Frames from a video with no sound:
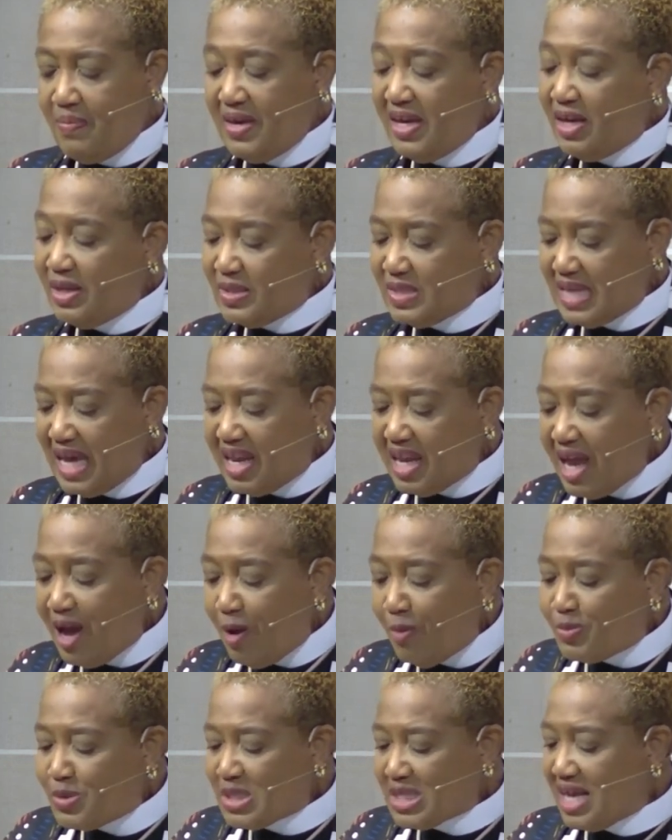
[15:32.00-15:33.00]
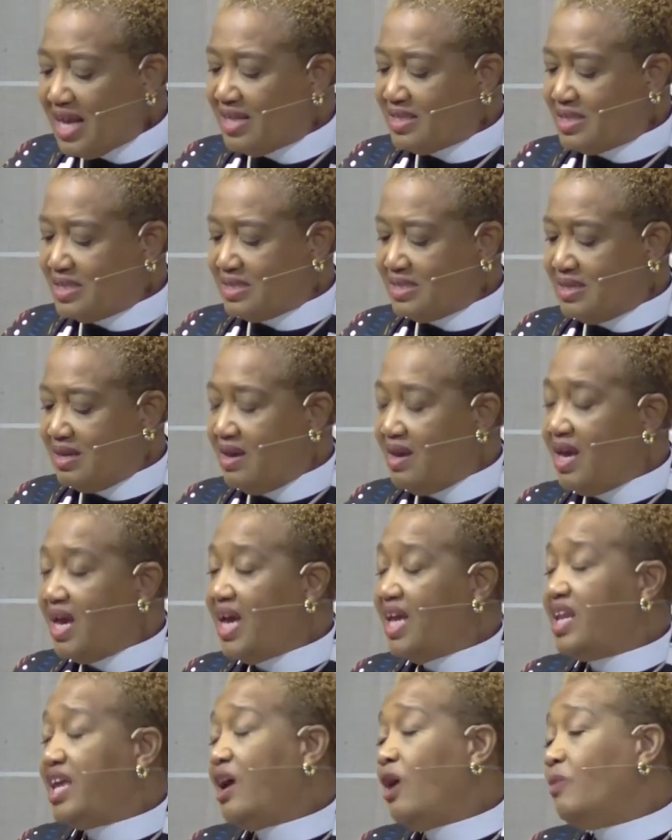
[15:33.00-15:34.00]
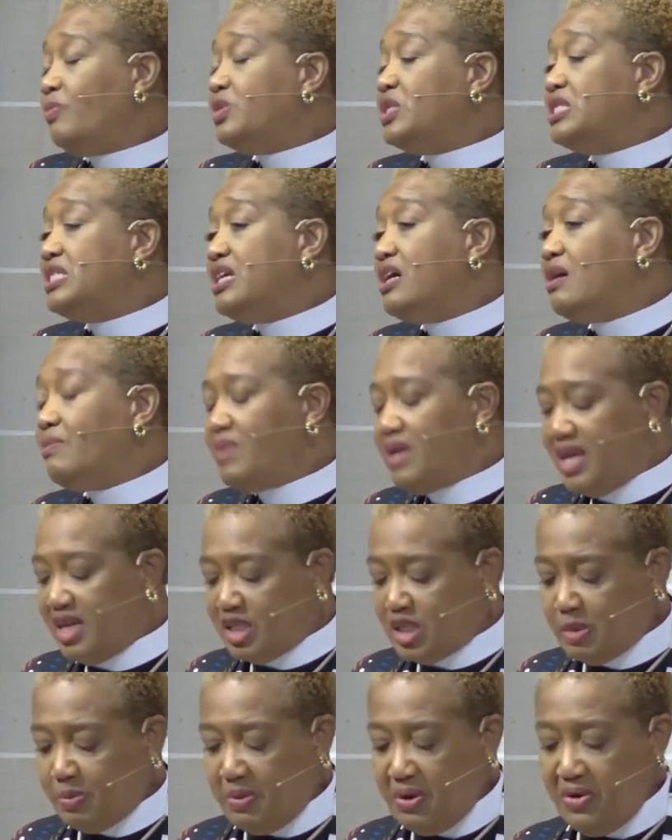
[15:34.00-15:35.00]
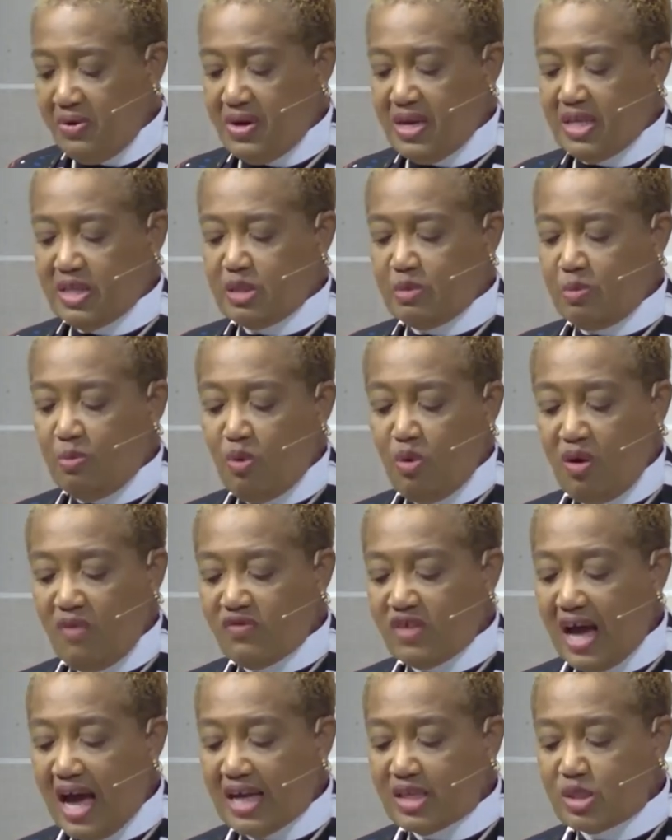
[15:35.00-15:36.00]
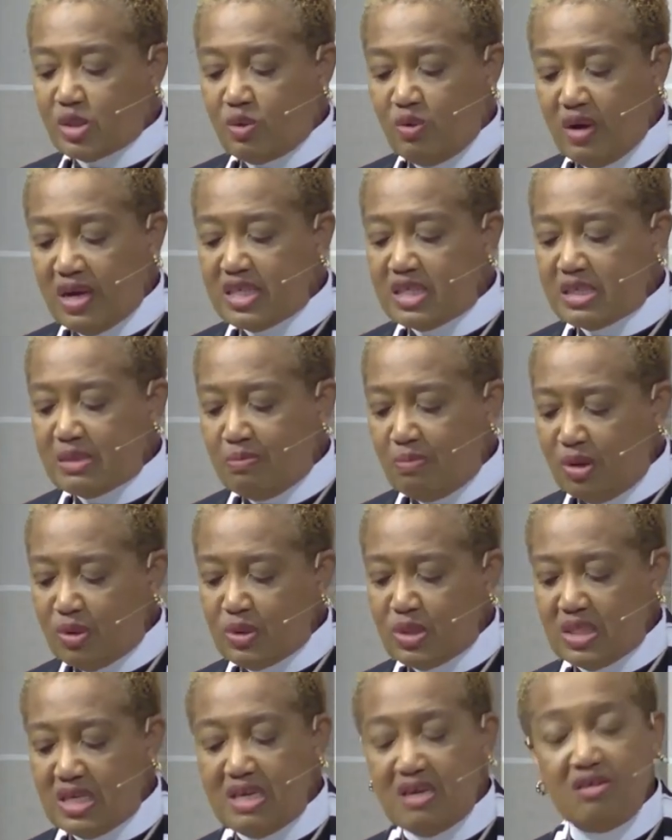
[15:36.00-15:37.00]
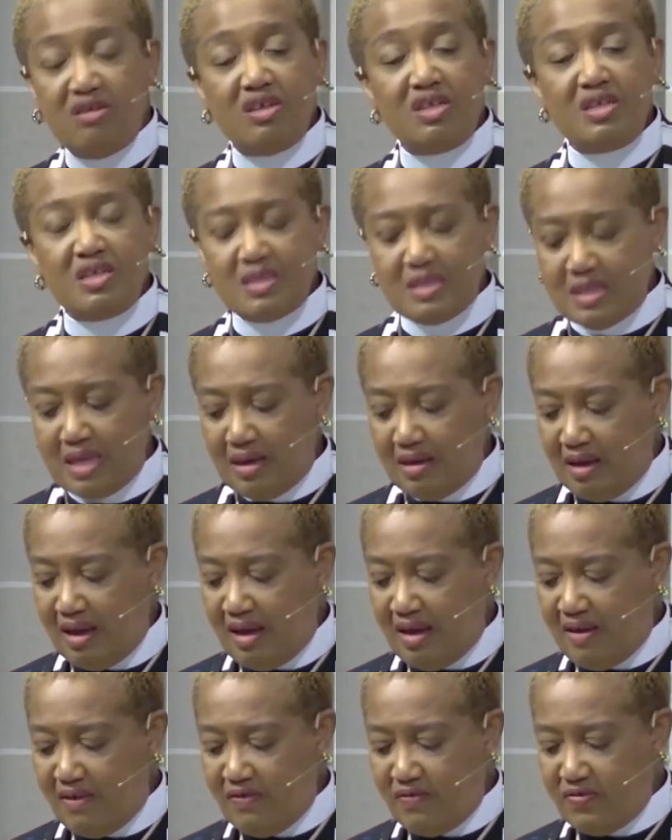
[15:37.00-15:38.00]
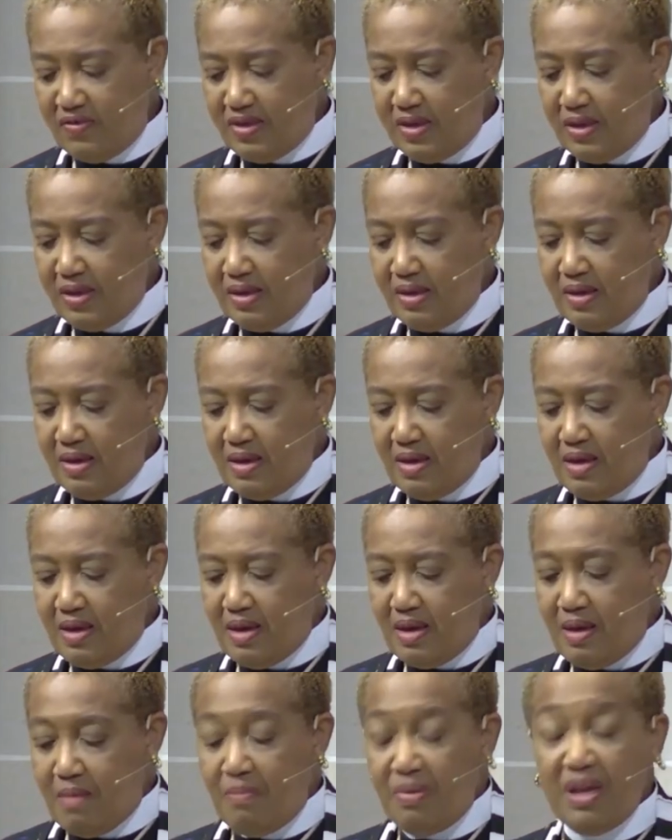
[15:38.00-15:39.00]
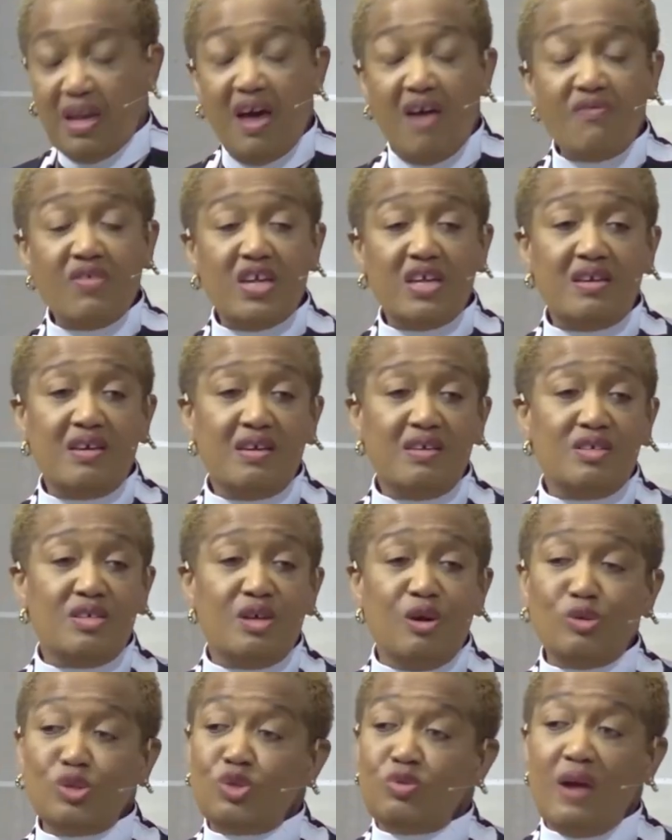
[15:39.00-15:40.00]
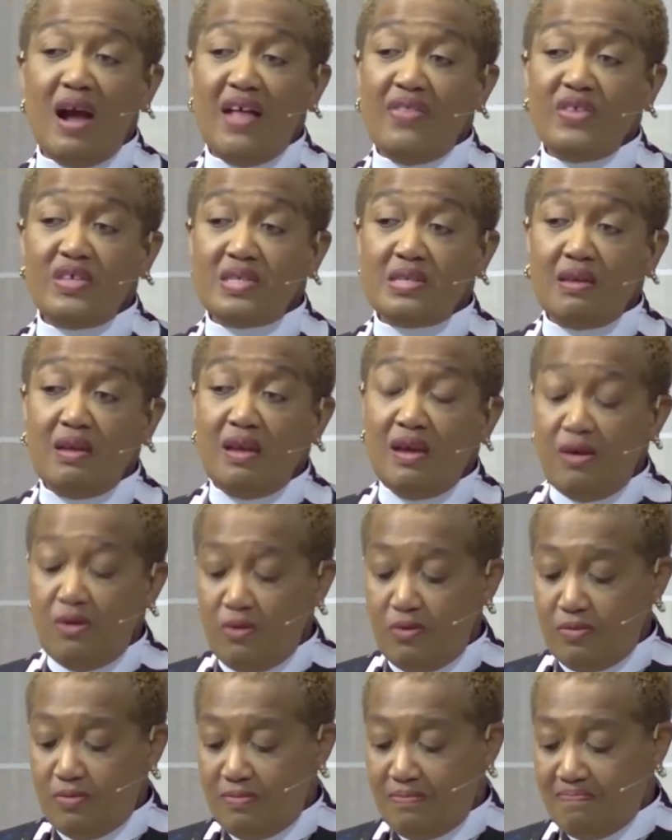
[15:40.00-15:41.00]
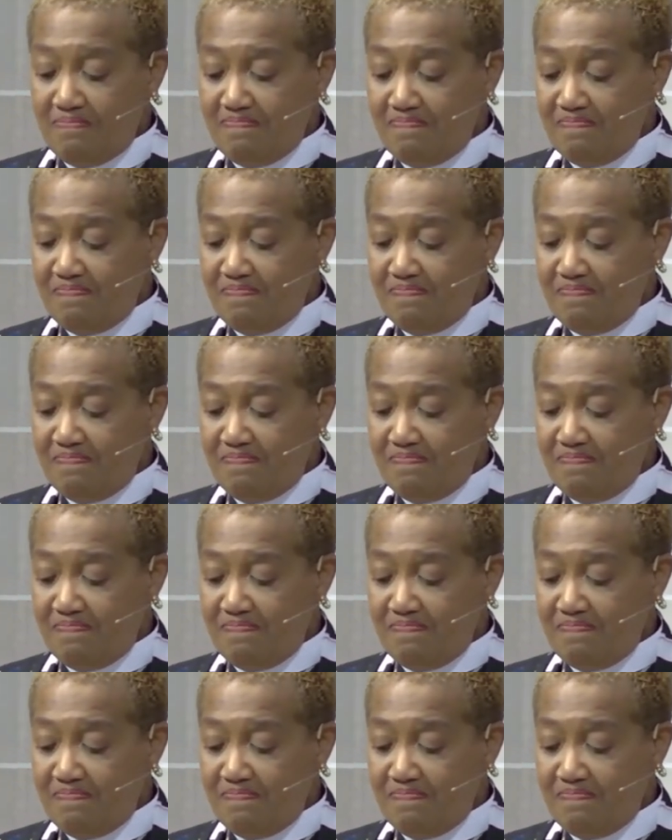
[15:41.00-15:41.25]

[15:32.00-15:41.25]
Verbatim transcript: because that helps us and helps them experience more of God's grace, mercy, goodness, and love. Beloved, don't try this alone